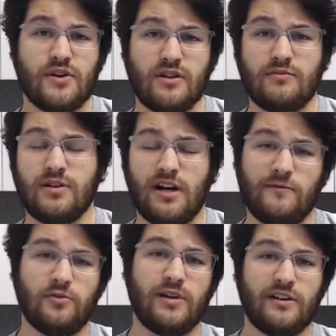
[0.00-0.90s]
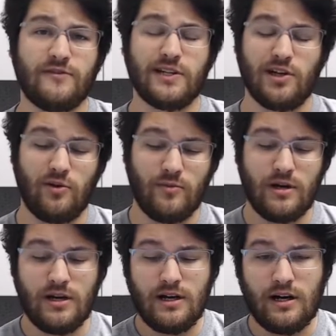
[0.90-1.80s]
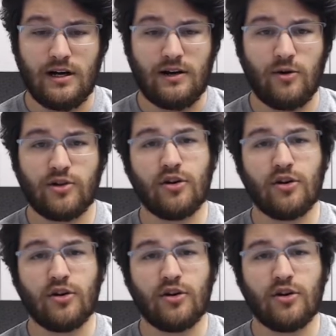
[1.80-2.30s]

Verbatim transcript: so I thought it'd be helpful to make a video. Uh, I wanted